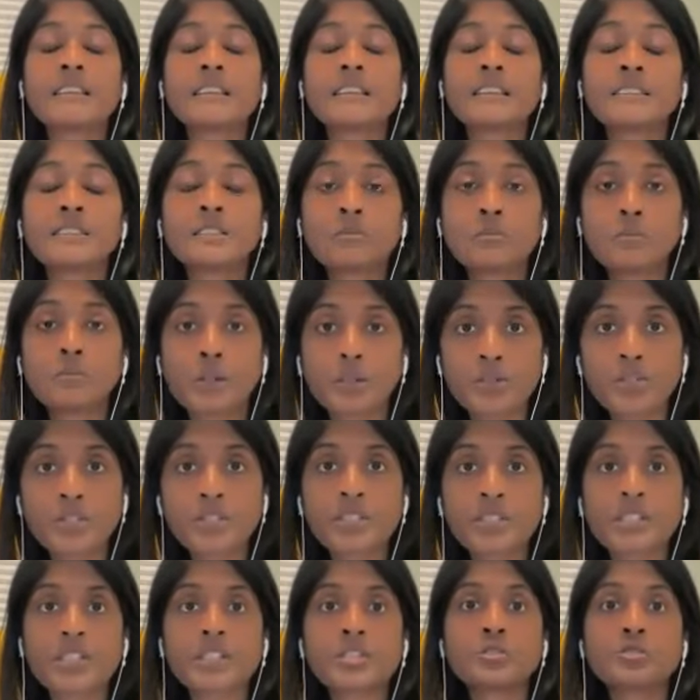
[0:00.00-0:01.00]
This
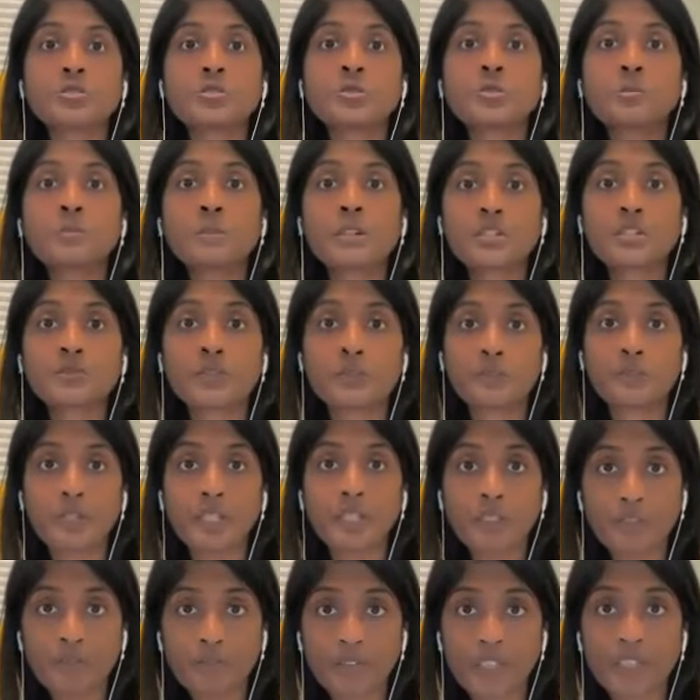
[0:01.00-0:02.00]
emotion is too much for me
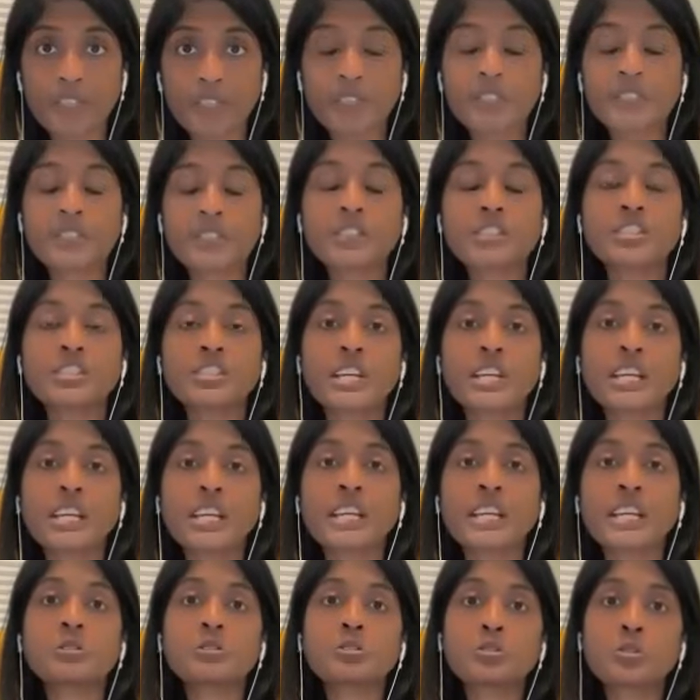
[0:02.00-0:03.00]
to feel. This
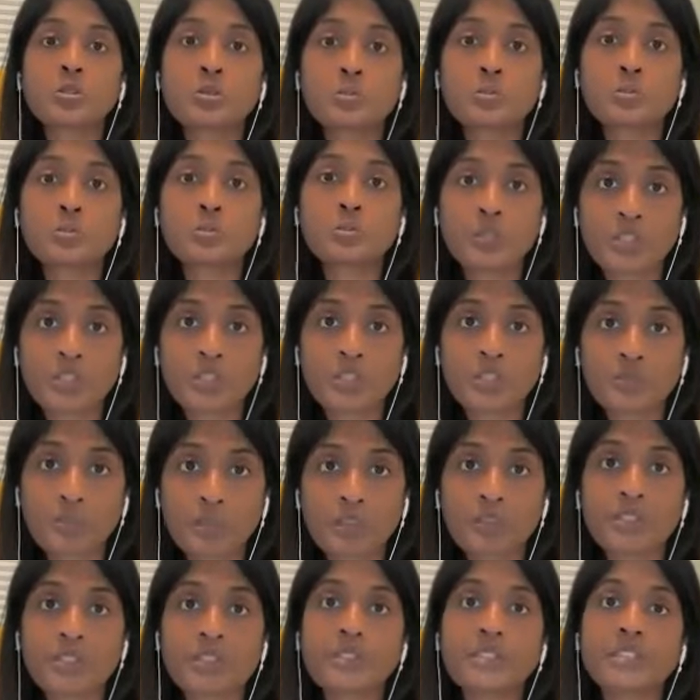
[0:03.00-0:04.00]
shame is too much for
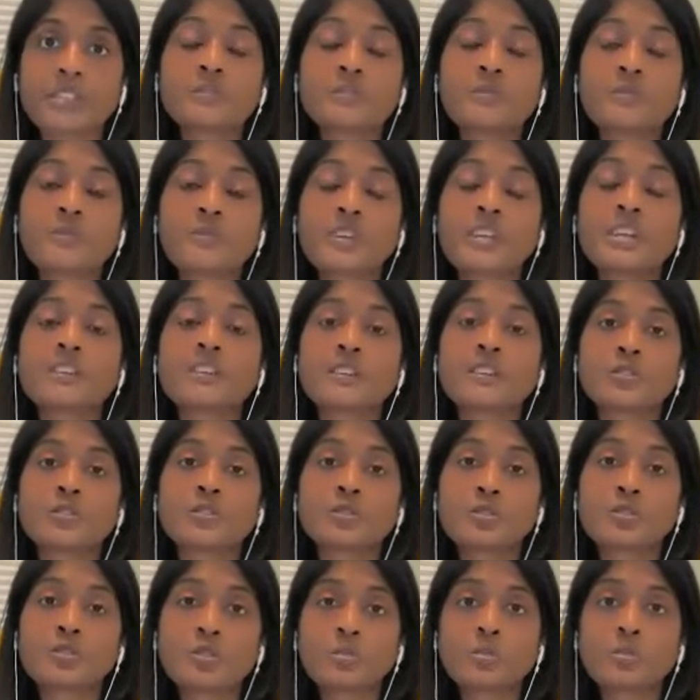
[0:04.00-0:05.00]
me to feel. This fear
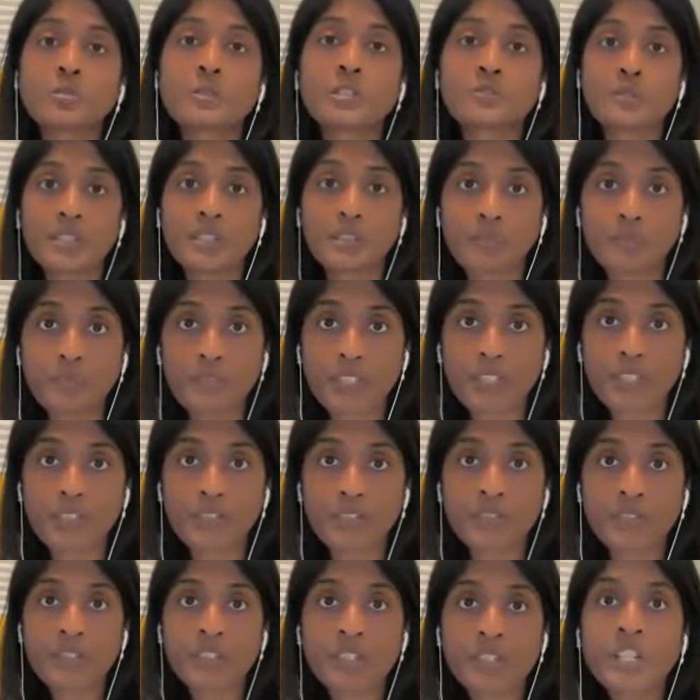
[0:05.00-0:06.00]
is too much for me to
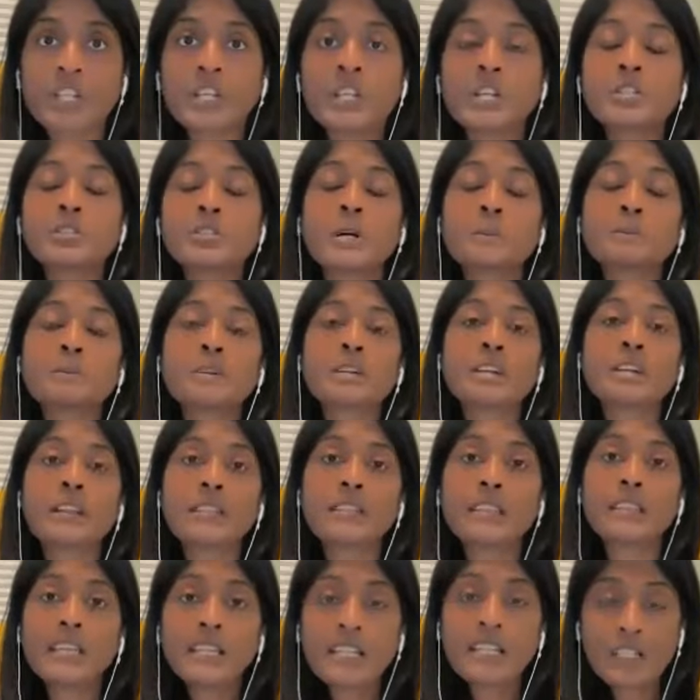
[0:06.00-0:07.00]
feel. So I'm going
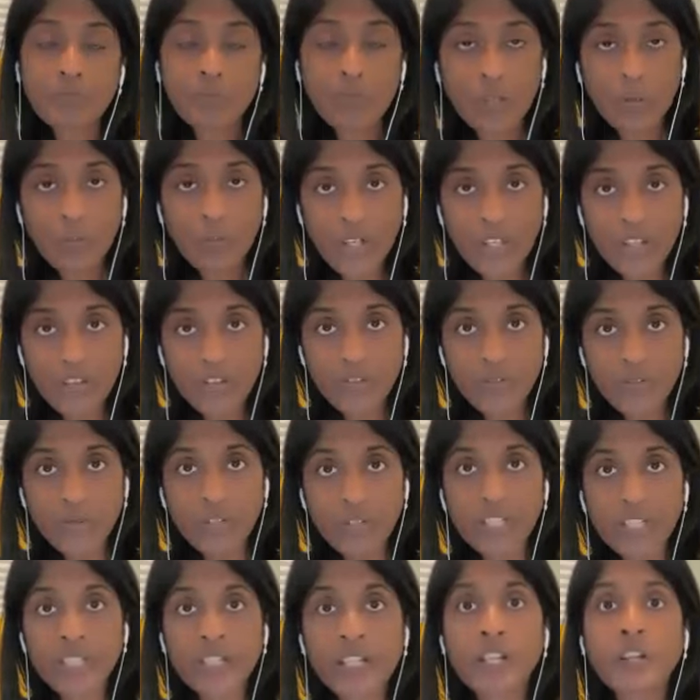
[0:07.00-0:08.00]
to think my way
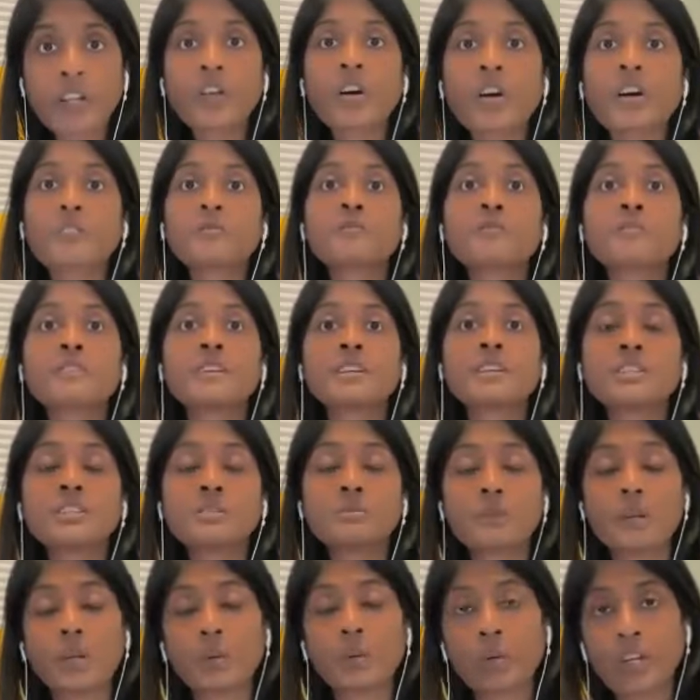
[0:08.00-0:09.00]
through it and not feel
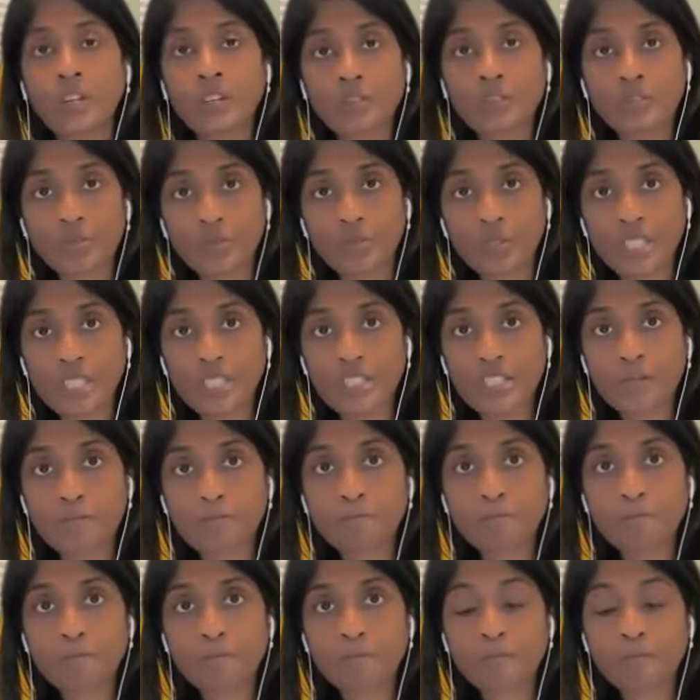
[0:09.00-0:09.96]
my way through it.